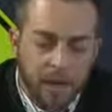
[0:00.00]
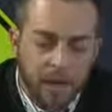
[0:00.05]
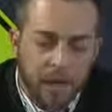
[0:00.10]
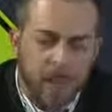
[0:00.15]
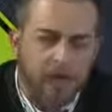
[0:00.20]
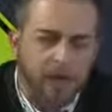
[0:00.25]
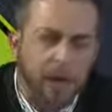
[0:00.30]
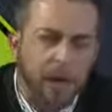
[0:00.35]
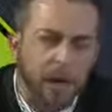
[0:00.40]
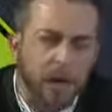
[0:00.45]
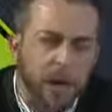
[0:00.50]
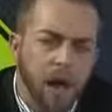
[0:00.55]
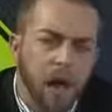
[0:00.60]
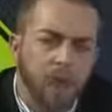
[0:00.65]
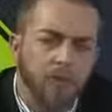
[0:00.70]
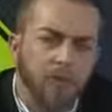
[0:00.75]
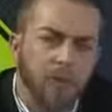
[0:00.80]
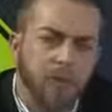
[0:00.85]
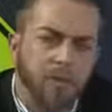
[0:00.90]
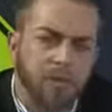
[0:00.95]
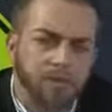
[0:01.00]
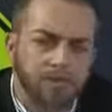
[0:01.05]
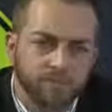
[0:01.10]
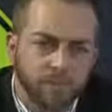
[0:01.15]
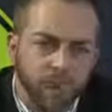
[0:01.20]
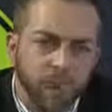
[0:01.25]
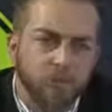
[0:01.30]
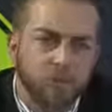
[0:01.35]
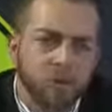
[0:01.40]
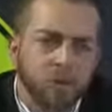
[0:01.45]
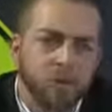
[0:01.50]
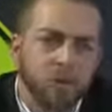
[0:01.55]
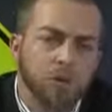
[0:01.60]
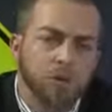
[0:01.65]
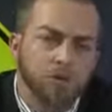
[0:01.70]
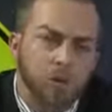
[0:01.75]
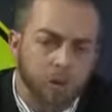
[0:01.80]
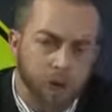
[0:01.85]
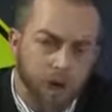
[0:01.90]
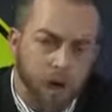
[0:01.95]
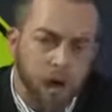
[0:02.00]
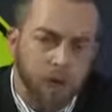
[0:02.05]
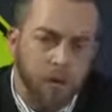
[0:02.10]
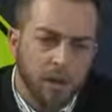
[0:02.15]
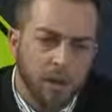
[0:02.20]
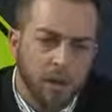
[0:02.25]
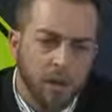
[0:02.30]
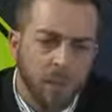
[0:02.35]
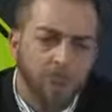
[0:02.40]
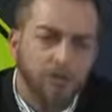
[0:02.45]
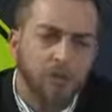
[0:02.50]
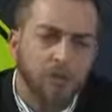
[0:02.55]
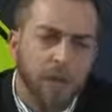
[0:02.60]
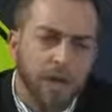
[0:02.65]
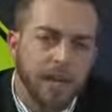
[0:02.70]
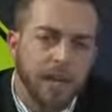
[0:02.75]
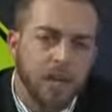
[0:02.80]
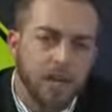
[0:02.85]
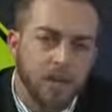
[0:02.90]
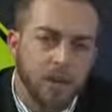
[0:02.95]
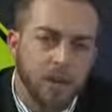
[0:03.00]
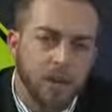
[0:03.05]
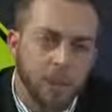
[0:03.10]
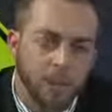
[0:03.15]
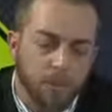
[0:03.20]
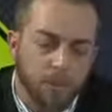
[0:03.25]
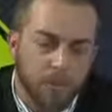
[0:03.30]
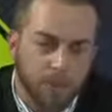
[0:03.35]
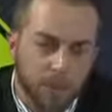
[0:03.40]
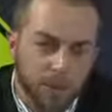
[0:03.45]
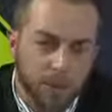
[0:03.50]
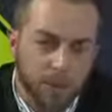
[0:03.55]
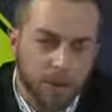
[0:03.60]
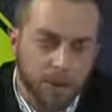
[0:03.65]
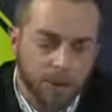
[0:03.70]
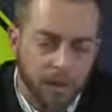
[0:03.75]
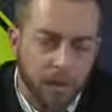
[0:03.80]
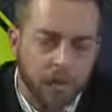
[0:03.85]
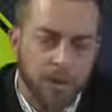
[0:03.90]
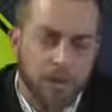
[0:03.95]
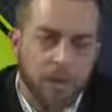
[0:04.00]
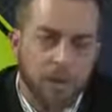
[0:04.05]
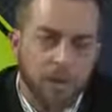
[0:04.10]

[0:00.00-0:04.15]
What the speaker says: I'll bet a lot of your fellow students are shocked, and I hope you'll take this as an opportunity